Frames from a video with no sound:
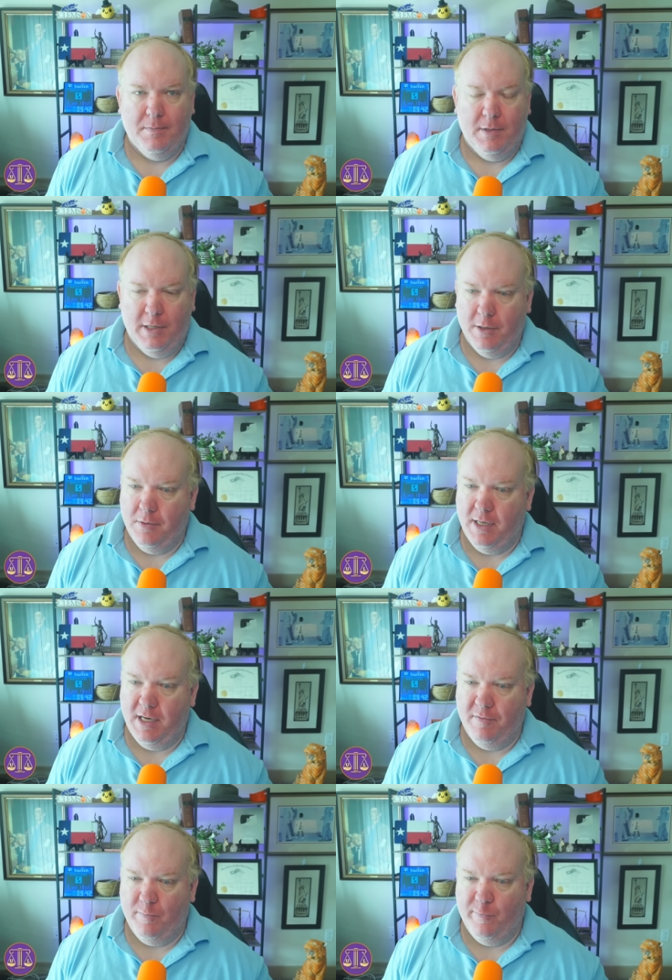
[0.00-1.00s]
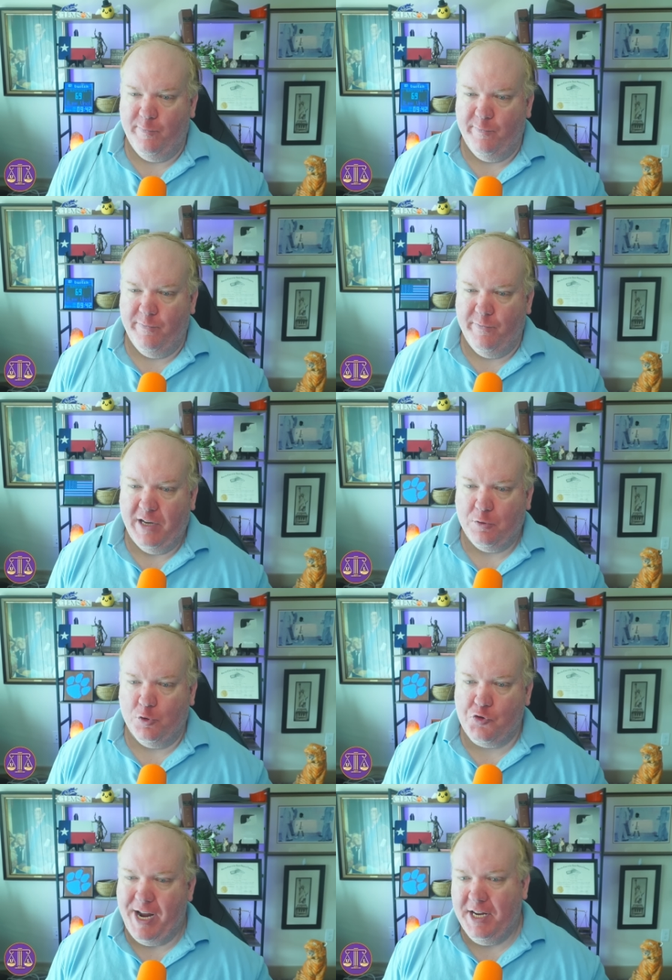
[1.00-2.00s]
You know, the Federal
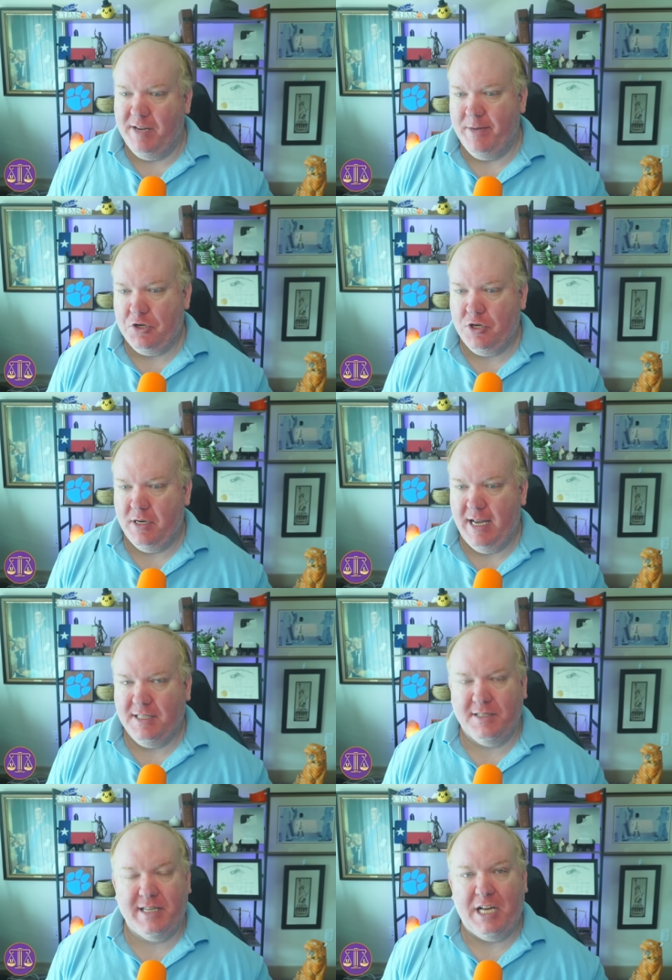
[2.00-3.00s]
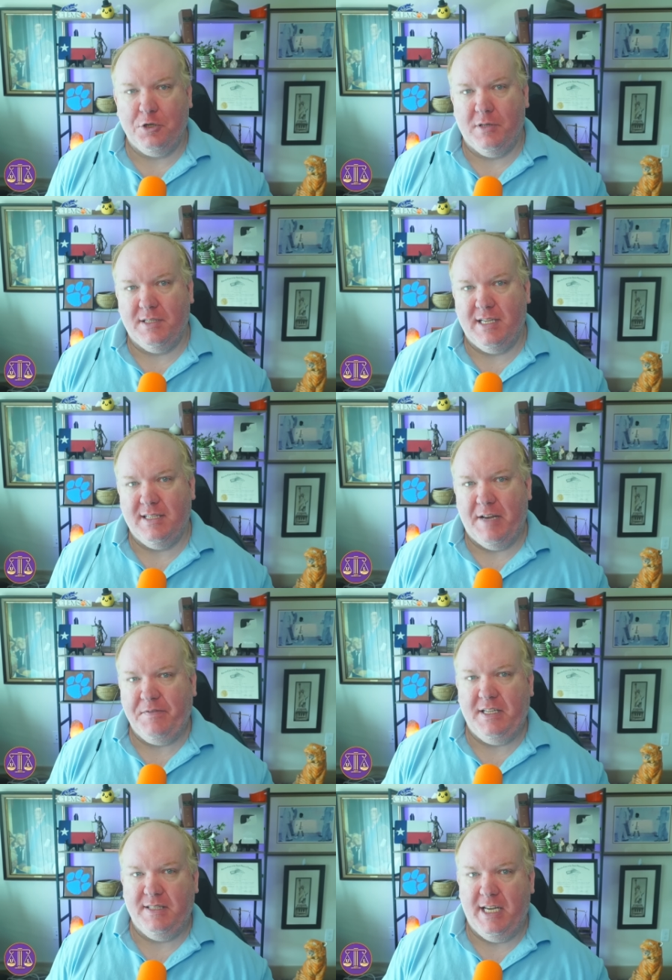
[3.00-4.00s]
Trade Commission has a statute that says
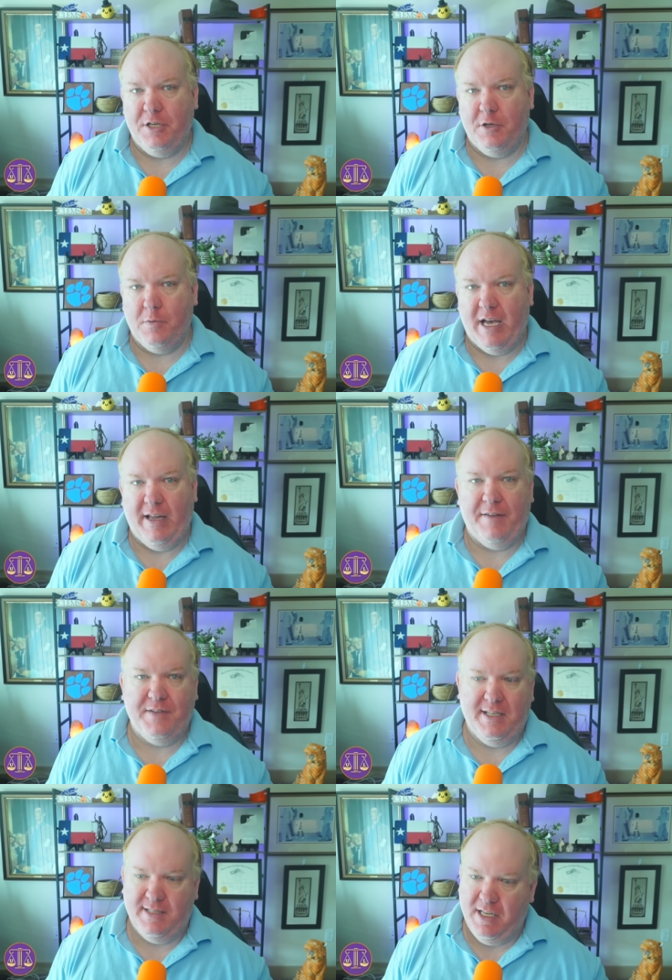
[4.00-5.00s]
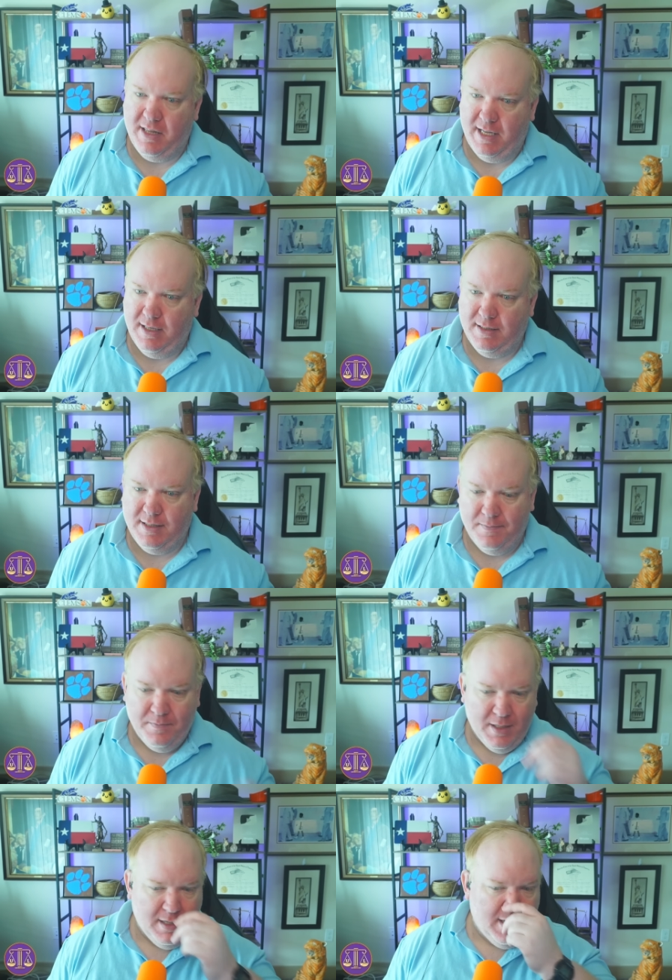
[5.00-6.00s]
FTC do uh, FTC things
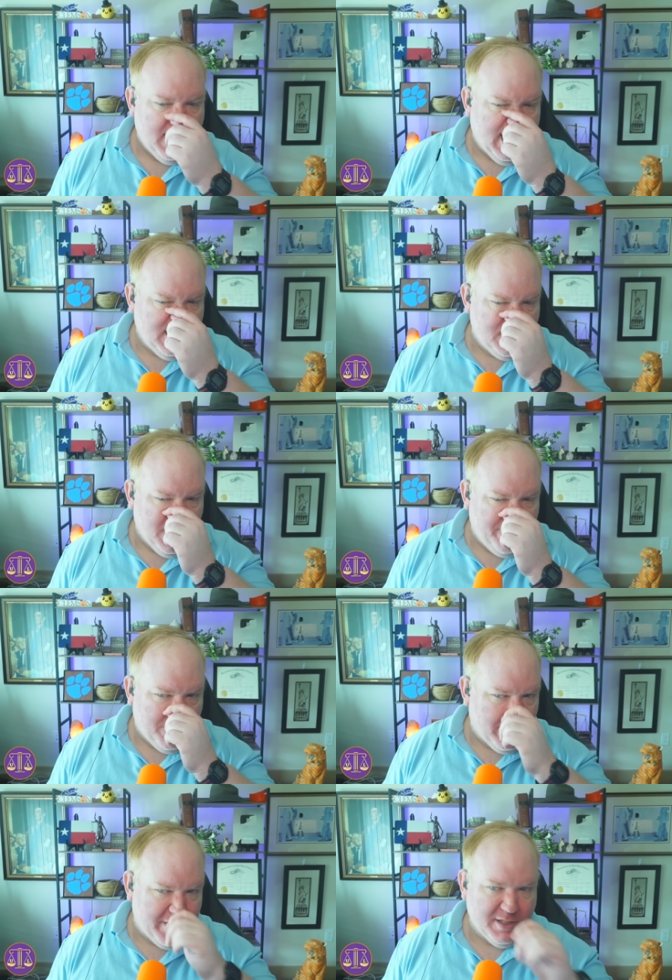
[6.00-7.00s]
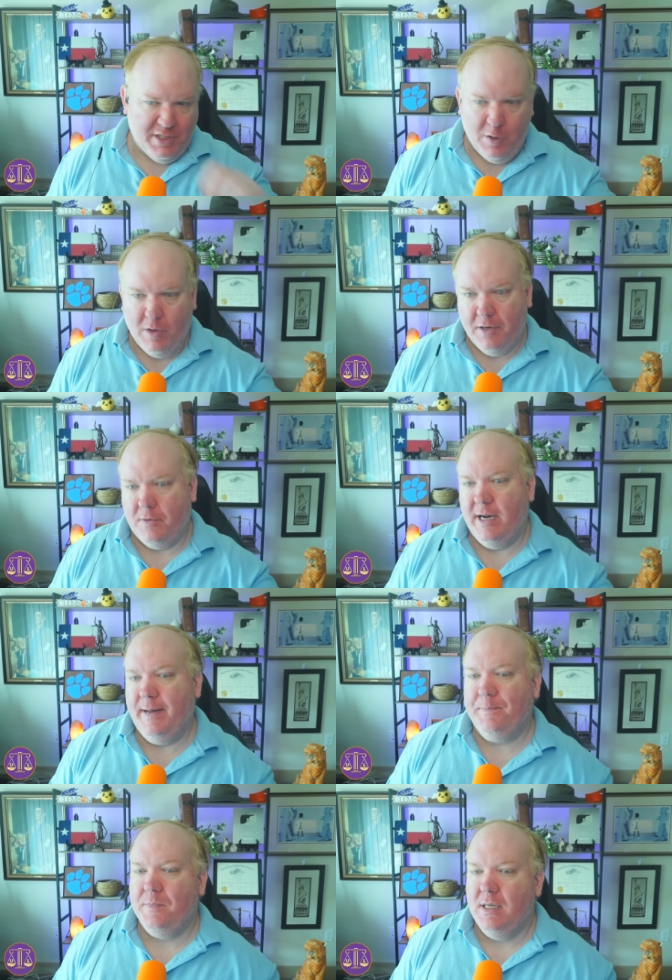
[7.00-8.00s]
and so forth and so on,
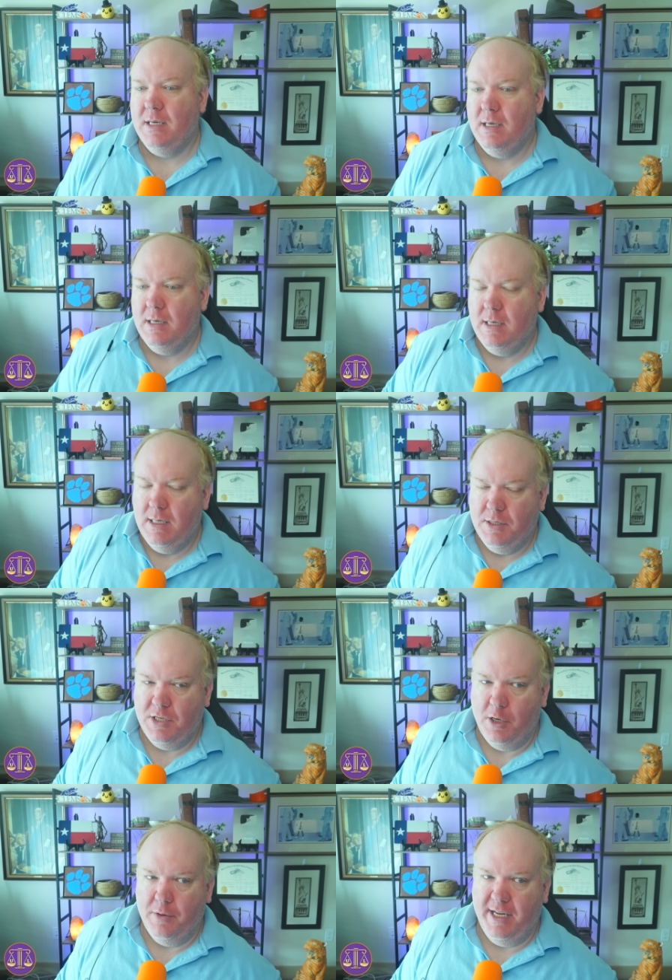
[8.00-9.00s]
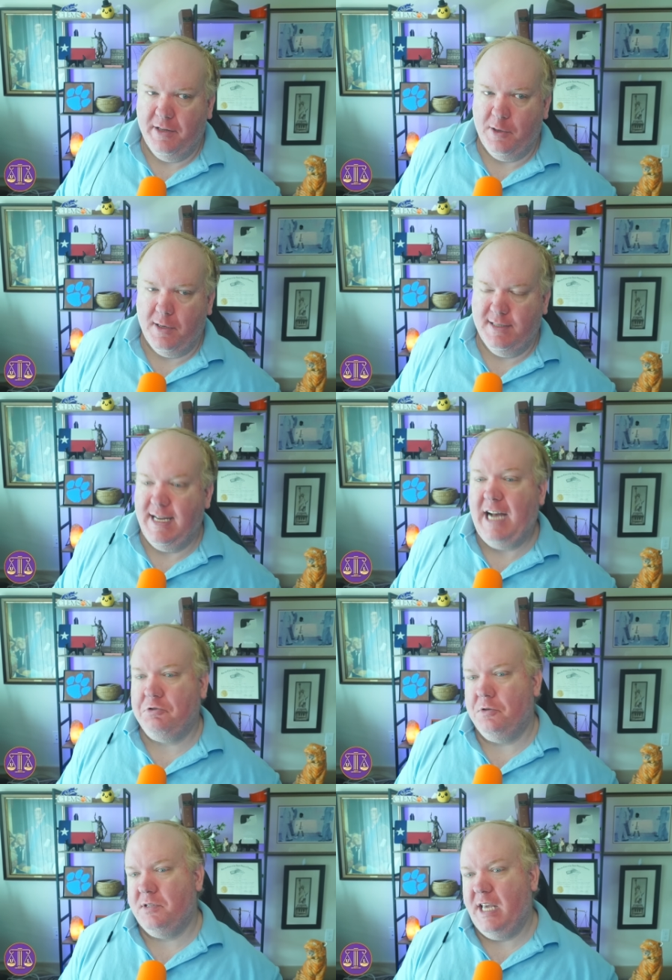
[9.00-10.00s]
right? So the there are
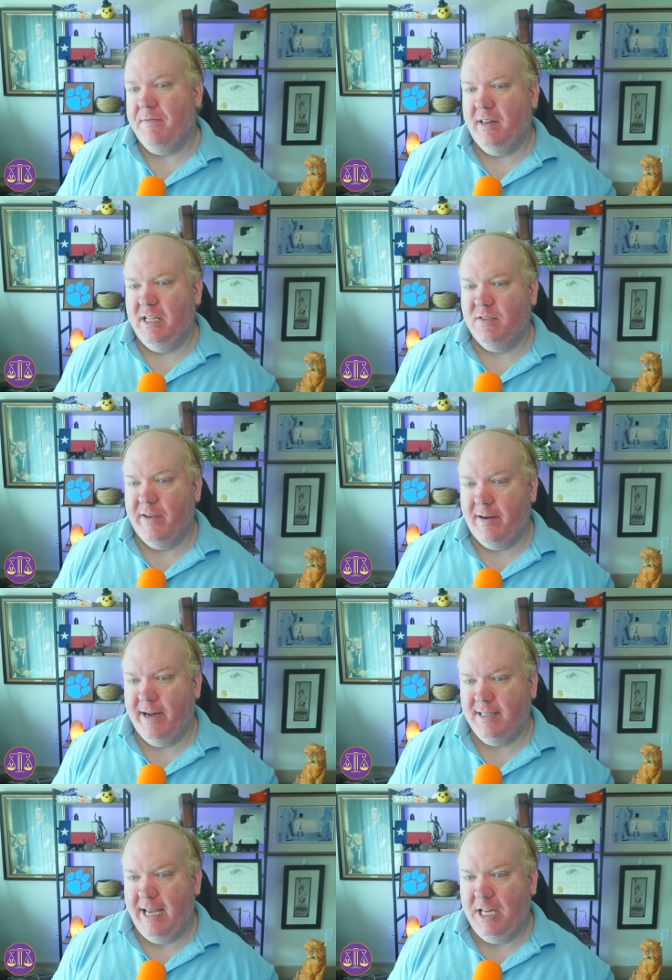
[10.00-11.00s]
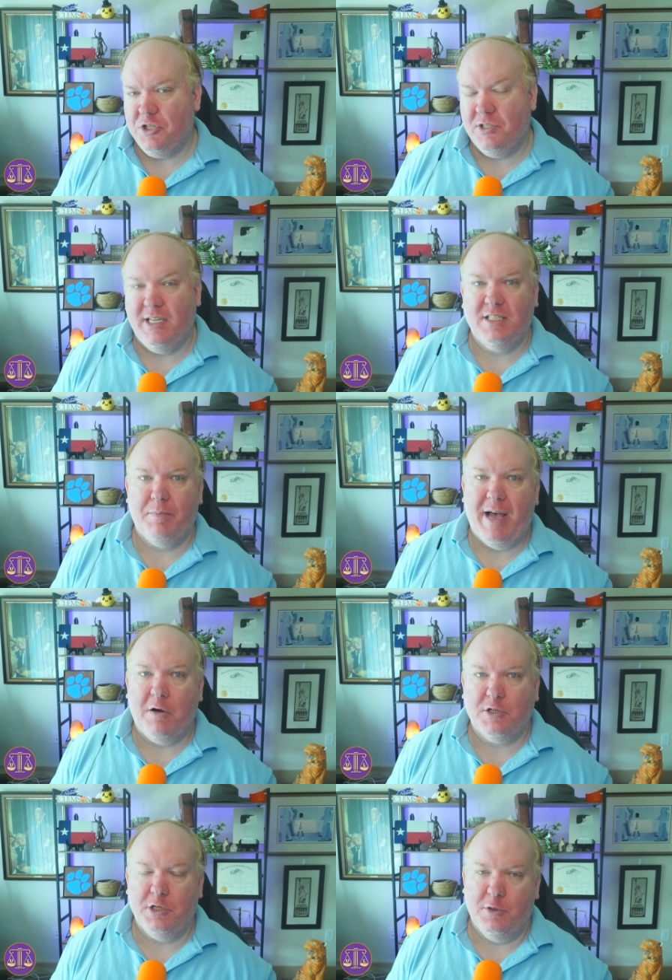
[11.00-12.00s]
statutes giving these various agencies the
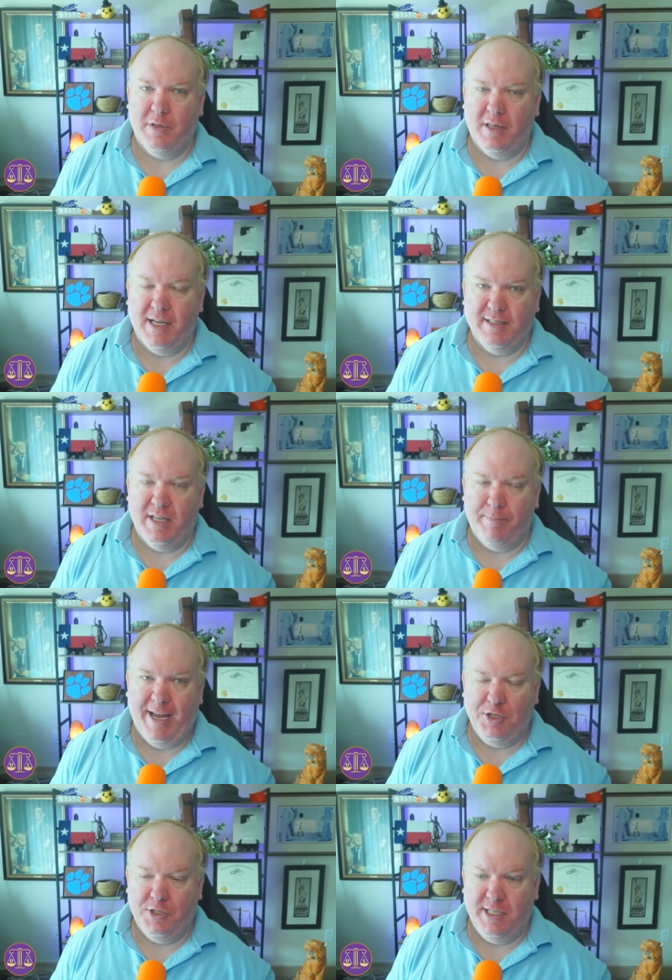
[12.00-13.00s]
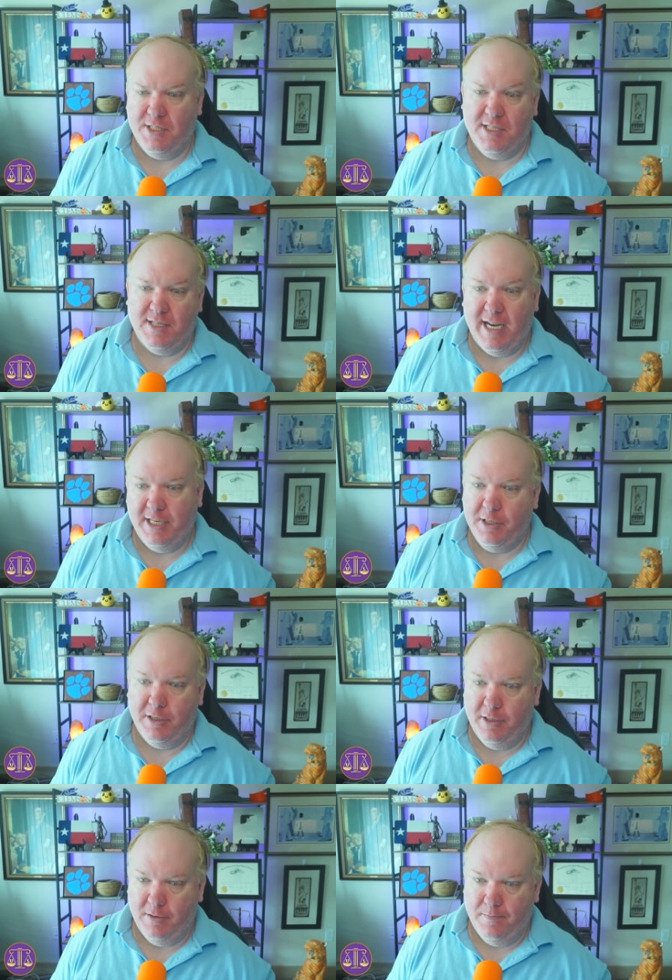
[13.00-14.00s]
power to do the things that agencies decided to
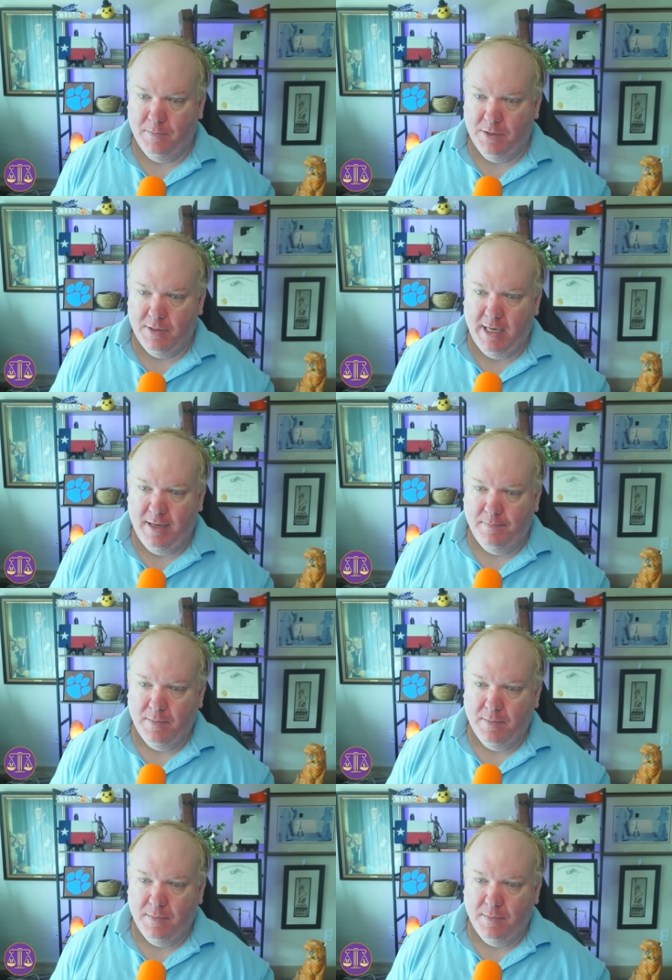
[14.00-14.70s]
do. Okay.